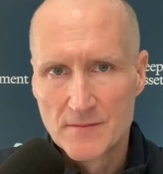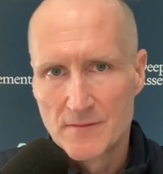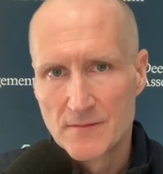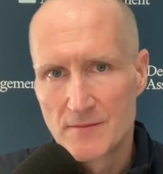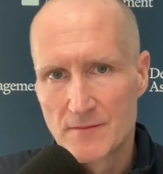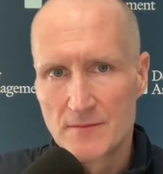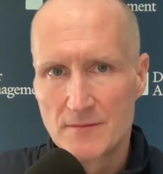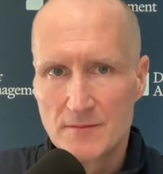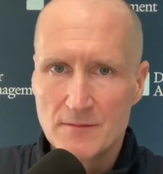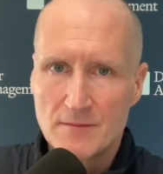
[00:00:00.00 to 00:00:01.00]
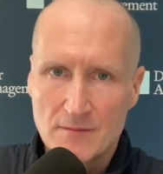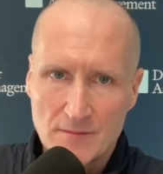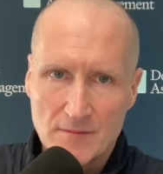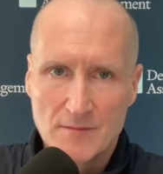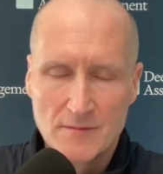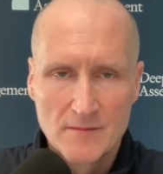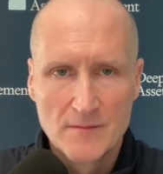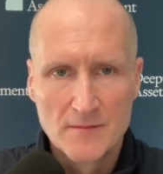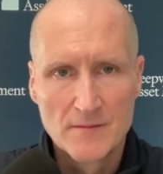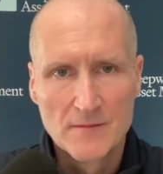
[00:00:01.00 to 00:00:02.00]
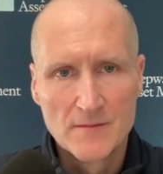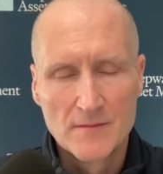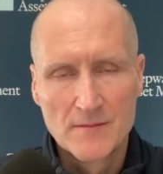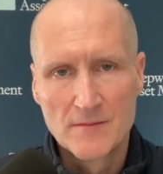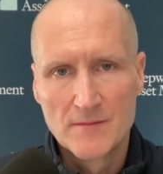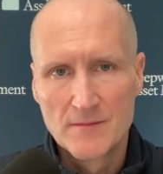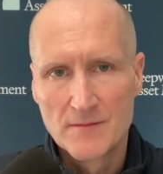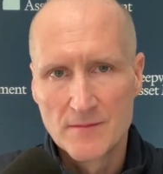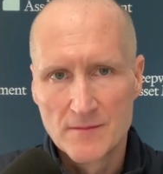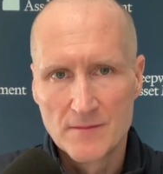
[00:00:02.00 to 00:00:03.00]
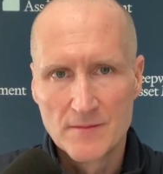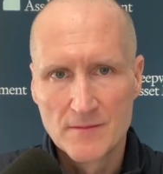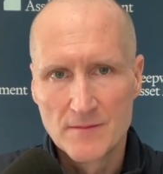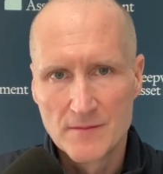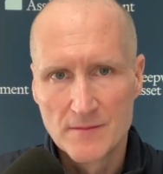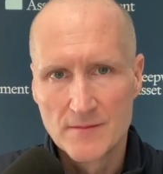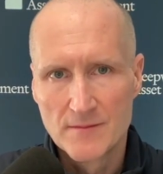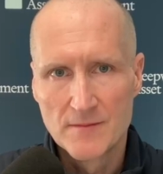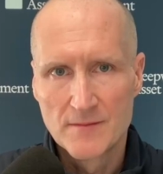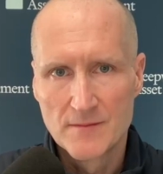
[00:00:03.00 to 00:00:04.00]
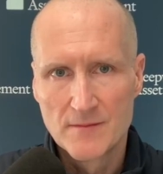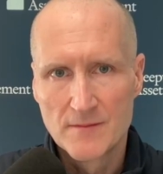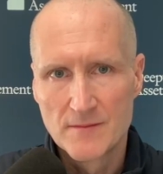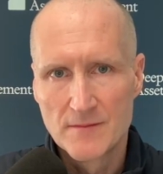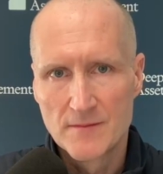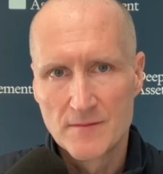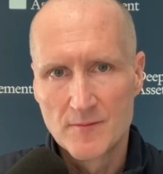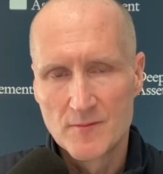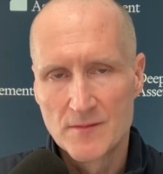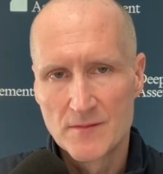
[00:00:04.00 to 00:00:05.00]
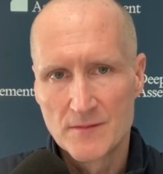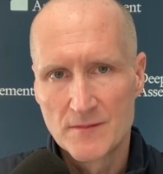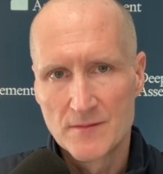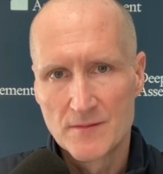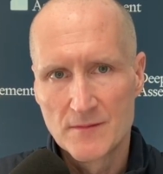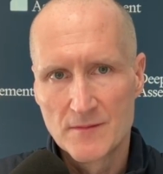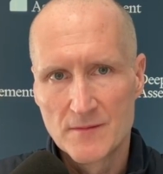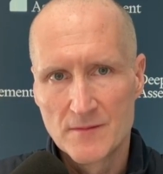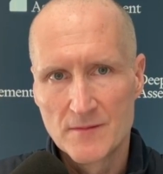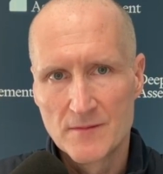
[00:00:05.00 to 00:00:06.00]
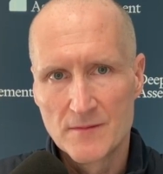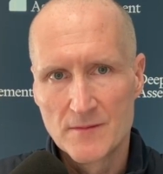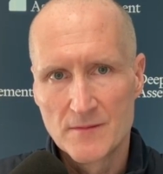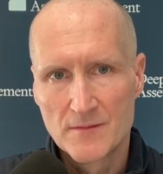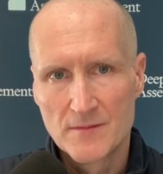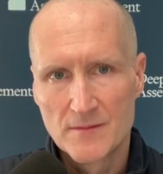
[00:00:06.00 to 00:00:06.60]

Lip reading: (not speaking)